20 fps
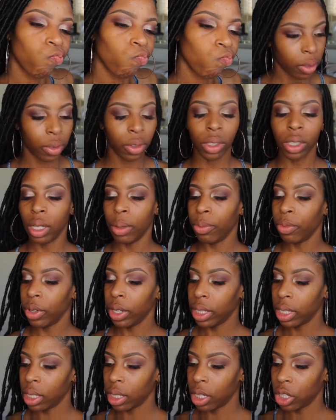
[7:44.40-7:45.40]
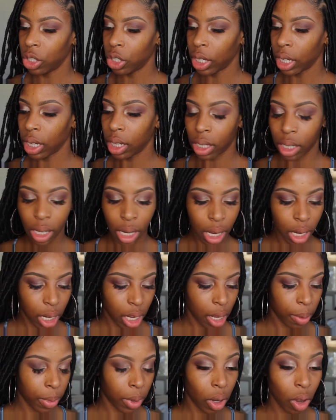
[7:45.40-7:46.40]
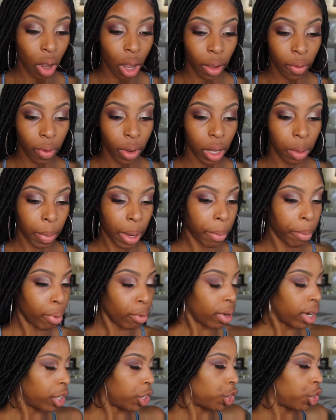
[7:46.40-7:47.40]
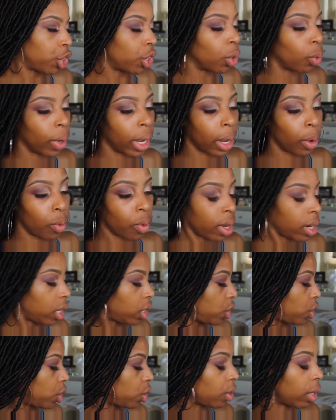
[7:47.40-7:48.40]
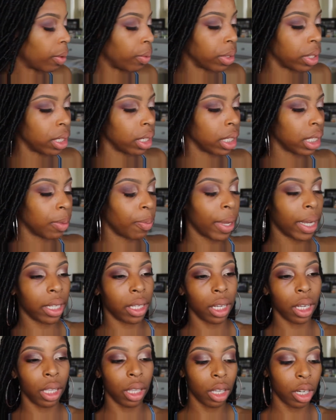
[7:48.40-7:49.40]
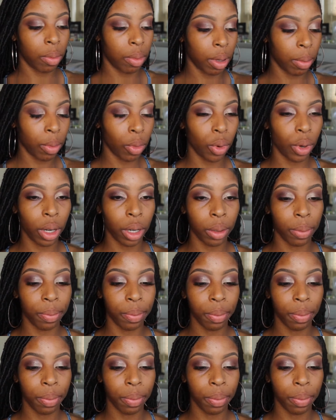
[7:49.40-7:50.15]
For some reason, this shade is not coming off on my brush the way I want it to. I was expecting a little bit more.